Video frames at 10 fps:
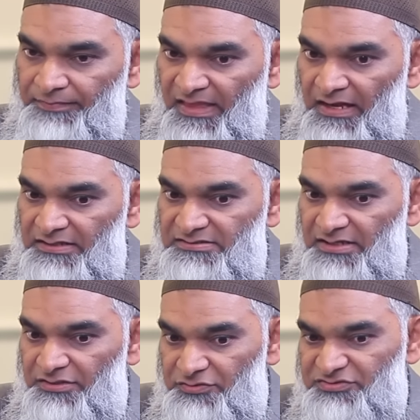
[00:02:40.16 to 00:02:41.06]
And
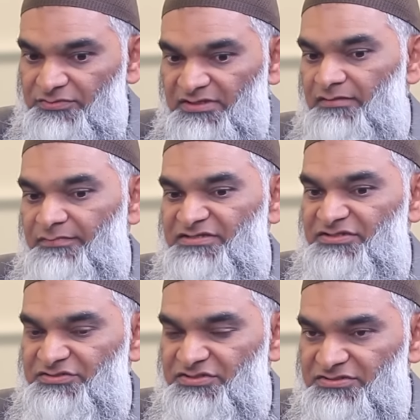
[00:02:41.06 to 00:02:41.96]
usually the
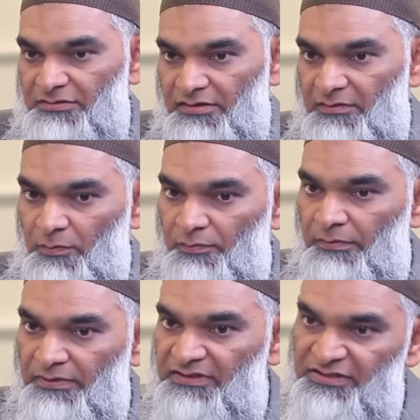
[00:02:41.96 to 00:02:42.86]
message is, look, we
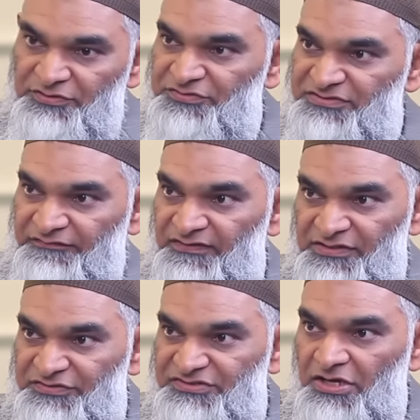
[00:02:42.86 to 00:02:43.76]
will kill your
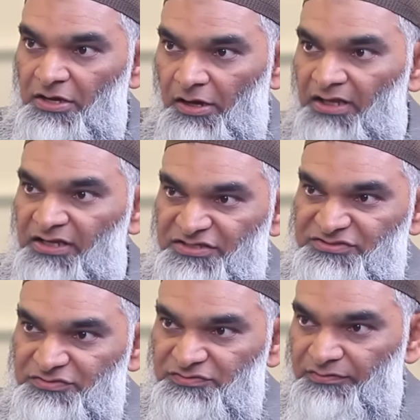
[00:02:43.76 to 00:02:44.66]
civilians unless
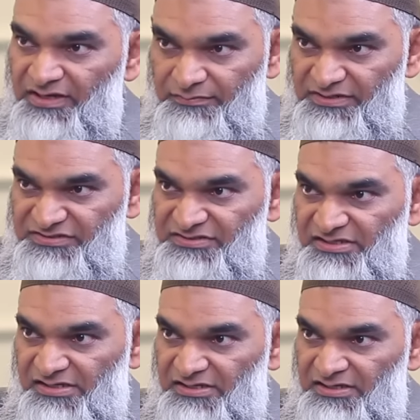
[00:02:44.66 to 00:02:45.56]
you do
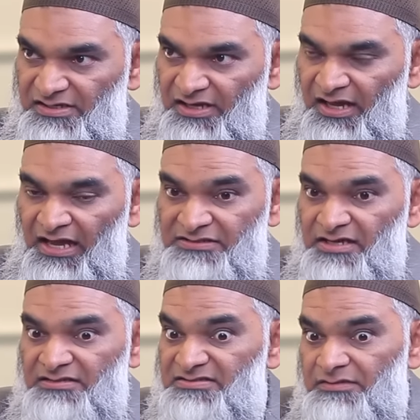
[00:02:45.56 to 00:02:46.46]
ABC.
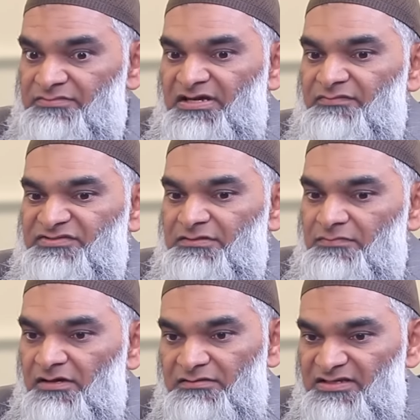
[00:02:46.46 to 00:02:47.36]
And sometimes in
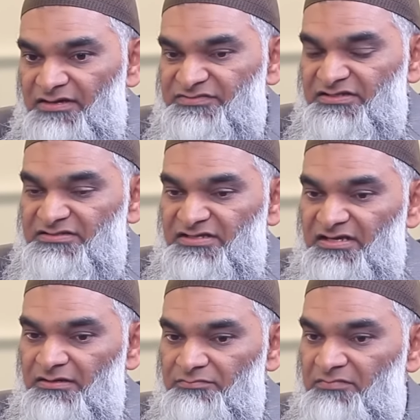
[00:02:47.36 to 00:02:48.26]
modern times,
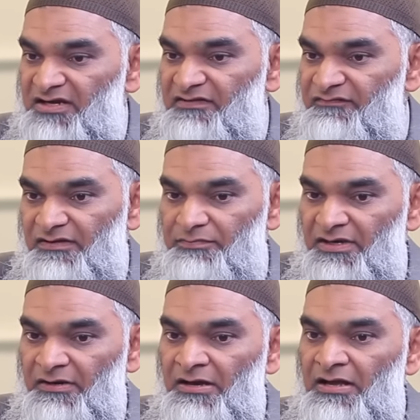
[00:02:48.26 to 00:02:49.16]
it might even
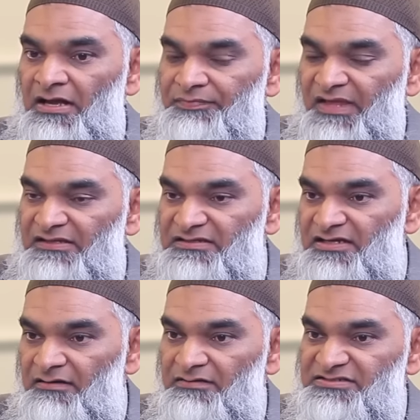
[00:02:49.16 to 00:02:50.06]
appear that the
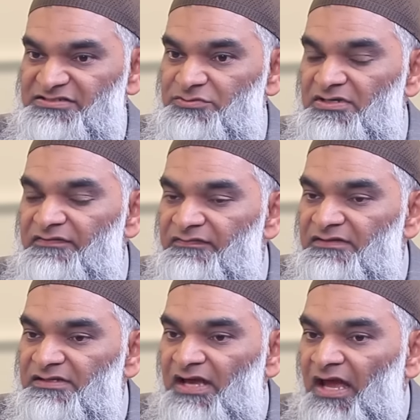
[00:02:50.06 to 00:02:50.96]
terrorists don't
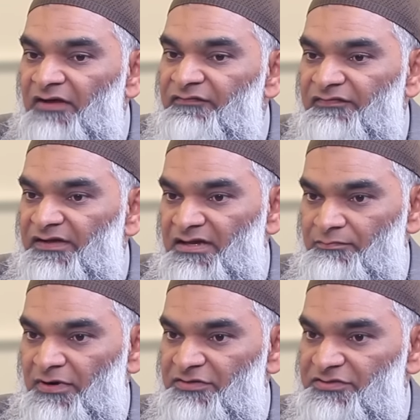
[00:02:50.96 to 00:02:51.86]
even have a
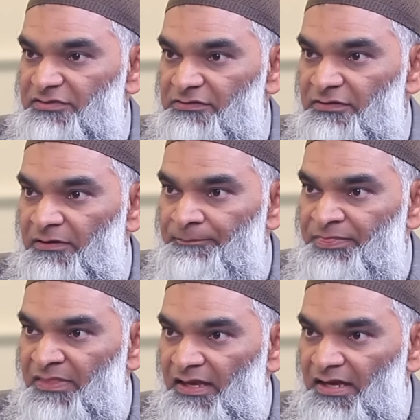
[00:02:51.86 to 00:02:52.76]
particular
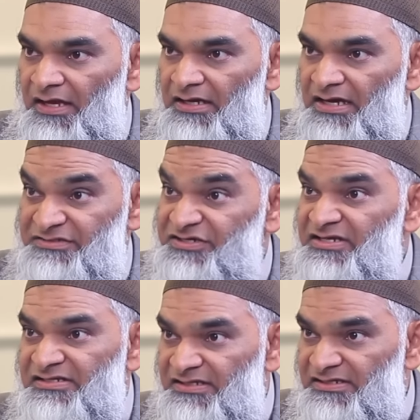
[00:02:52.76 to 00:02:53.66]

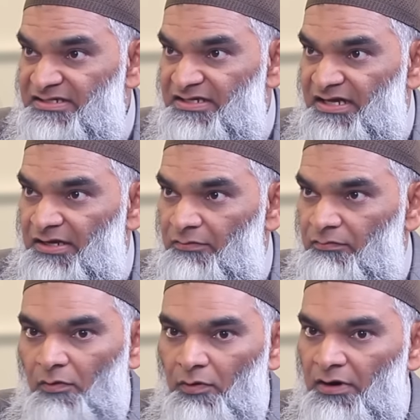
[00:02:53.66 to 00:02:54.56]
agenda
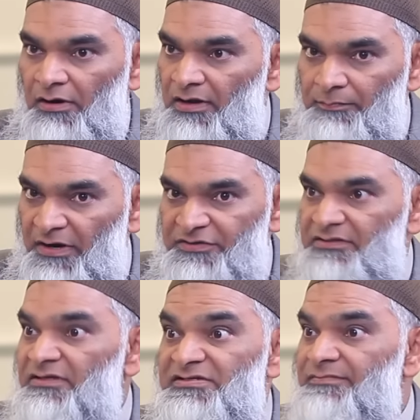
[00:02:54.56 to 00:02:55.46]
or a
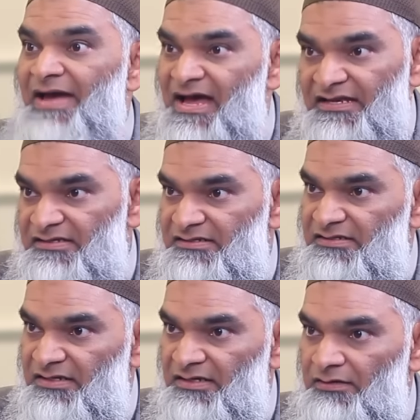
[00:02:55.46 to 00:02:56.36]
particular demand,
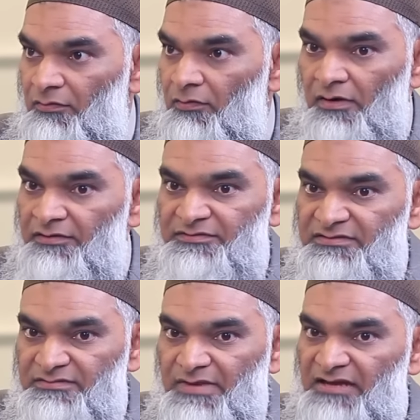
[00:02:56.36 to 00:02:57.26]
or the
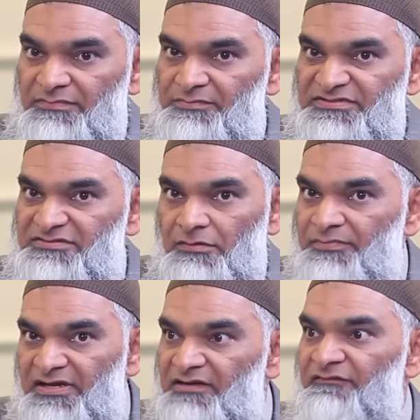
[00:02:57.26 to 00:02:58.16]
demand may be so
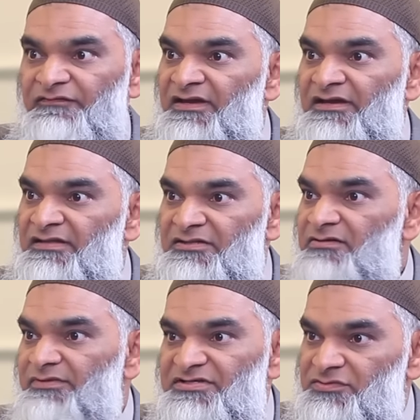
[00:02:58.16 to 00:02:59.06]
big and vague that
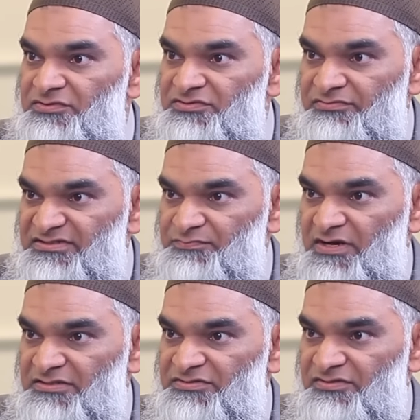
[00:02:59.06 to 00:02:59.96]
nobody's going to
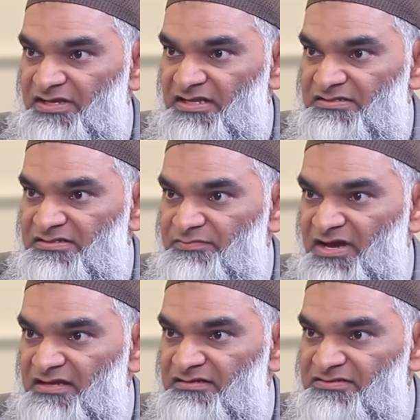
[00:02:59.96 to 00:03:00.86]
respond to that
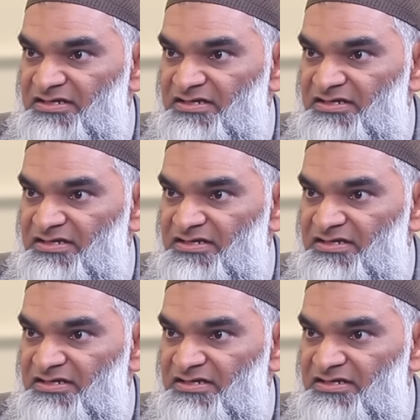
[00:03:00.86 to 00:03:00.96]
demand.